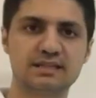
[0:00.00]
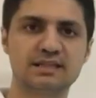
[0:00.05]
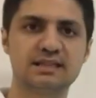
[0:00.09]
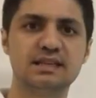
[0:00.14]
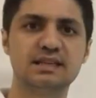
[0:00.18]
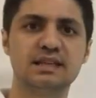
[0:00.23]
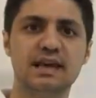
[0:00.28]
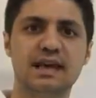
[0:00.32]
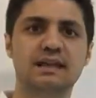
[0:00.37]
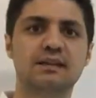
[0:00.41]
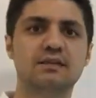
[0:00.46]
see
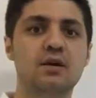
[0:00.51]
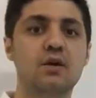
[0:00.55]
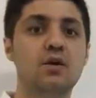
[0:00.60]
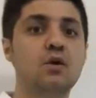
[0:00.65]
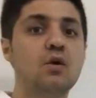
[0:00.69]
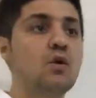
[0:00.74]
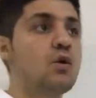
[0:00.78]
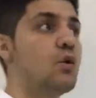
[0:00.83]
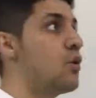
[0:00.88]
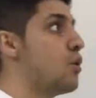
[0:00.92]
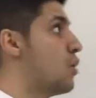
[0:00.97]

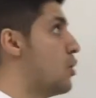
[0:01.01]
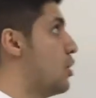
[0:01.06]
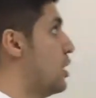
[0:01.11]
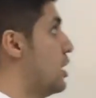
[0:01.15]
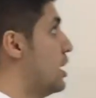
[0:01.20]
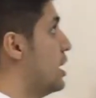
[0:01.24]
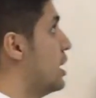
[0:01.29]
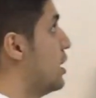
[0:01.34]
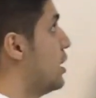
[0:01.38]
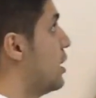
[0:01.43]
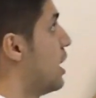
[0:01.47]
that
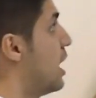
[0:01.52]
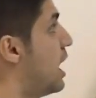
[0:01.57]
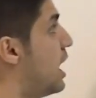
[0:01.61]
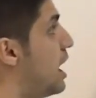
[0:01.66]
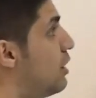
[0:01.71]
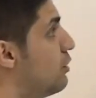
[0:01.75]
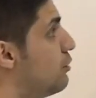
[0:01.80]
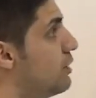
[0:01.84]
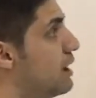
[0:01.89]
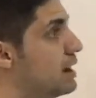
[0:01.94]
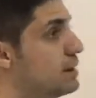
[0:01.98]

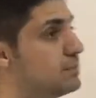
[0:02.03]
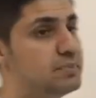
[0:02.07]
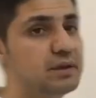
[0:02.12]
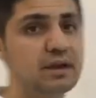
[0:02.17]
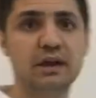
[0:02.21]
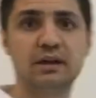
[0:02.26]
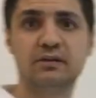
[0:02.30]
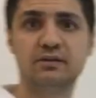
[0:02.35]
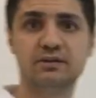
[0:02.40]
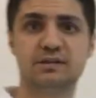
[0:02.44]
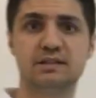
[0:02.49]
our IP
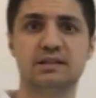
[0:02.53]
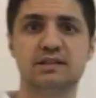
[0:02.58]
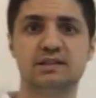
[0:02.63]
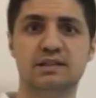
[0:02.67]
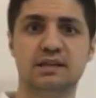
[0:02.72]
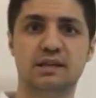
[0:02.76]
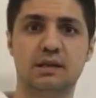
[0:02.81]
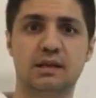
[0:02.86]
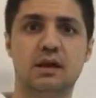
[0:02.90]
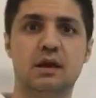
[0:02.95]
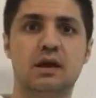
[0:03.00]
address is
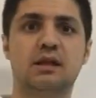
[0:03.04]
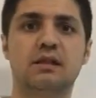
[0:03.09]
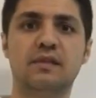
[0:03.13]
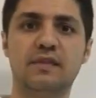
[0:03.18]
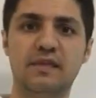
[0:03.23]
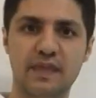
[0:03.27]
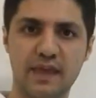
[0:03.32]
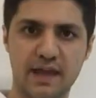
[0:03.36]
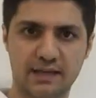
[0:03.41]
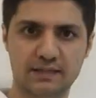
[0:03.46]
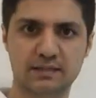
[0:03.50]
in
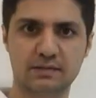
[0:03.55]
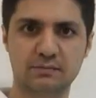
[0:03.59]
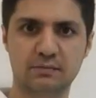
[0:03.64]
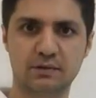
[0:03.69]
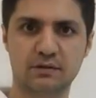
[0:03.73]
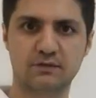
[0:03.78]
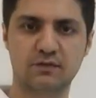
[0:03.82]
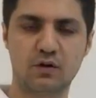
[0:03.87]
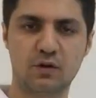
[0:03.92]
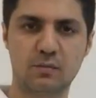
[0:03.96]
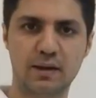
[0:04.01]
decimal
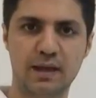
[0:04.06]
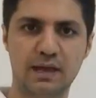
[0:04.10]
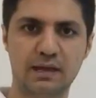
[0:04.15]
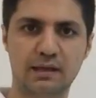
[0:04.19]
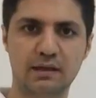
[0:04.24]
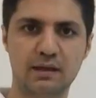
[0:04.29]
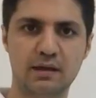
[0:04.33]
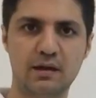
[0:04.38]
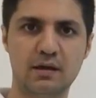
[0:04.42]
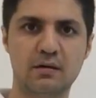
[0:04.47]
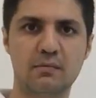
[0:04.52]

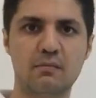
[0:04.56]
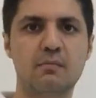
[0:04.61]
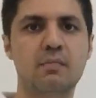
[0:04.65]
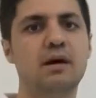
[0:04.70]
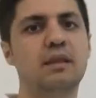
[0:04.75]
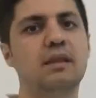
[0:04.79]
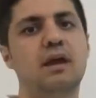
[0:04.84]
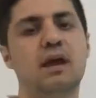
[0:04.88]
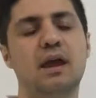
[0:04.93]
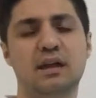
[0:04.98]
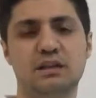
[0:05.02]
format,
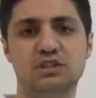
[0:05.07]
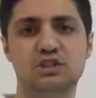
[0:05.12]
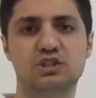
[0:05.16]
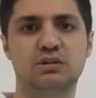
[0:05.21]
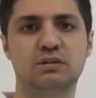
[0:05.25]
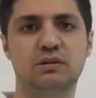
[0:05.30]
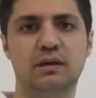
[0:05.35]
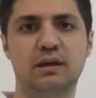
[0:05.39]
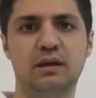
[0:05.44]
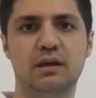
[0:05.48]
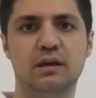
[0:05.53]
but
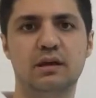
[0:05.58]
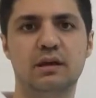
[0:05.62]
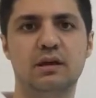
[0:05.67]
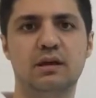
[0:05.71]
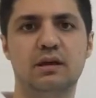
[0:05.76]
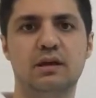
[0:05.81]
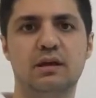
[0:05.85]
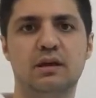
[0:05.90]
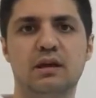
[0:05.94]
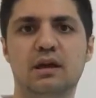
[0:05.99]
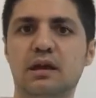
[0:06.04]
actually
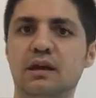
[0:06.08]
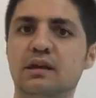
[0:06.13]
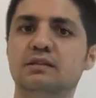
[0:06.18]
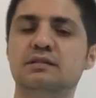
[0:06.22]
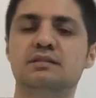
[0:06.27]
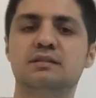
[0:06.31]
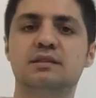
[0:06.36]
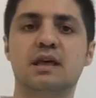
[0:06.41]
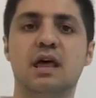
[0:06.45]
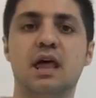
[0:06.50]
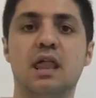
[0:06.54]

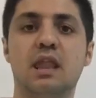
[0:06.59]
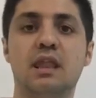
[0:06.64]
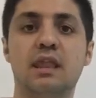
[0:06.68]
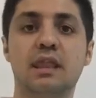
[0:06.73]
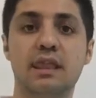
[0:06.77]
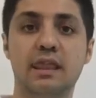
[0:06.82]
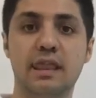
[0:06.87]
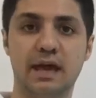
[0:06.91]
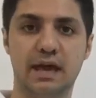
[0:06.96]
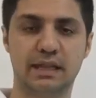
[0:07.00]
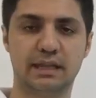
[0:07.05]
it's
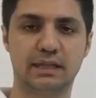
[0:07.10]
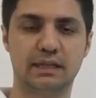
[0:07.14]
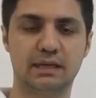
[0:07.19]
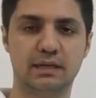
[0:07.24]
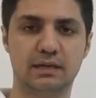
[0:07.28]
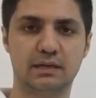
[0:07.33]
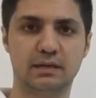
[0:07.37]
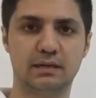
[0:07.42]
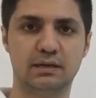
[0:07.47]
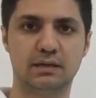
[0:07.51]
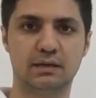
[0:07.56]
net.
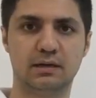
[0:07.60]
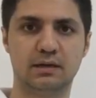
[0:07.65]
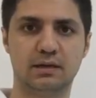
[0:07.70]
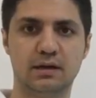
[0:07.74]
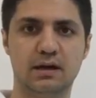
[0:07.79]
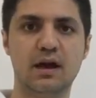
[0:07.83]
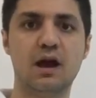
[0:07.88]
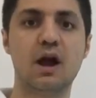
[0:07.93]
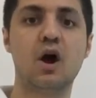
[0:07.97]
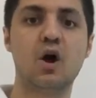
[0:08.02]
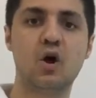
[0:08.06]

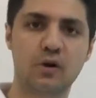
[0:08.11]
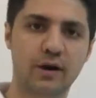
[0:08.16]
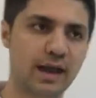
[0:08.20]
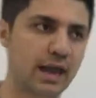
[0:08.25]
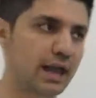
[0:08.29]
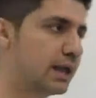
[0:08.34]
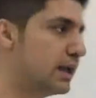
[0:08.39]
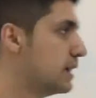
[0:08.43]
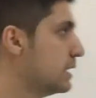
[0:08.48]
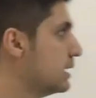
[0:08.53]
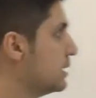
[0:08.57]

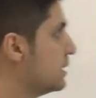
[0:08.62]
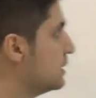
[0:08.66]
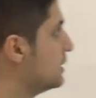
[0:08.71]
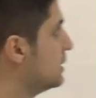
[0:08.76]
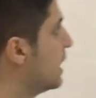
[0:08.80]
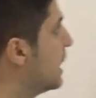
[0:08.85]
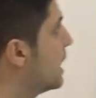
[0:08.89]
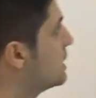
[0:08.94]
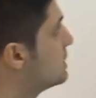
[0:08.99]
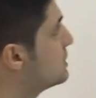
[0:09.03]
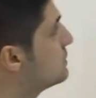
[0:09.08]
Okay,
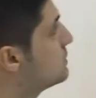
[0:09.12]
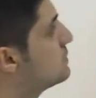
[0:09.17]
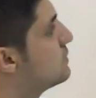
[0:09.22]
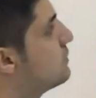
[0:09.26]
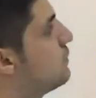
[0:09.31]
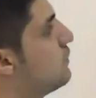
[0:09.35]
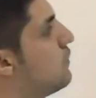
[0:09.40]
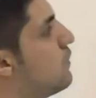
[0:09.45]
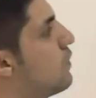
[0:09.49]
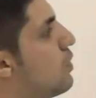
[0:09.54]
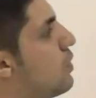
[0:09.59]
that's
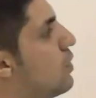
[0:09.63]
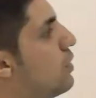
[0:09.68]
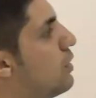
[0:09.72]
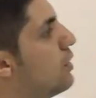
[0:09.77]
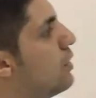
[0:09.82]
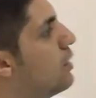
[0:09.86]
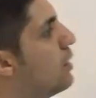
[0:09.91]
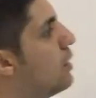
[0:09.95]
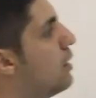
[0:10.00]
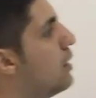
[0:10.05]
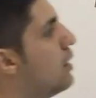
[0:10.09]

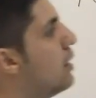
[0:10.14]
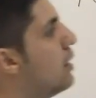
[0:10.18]
for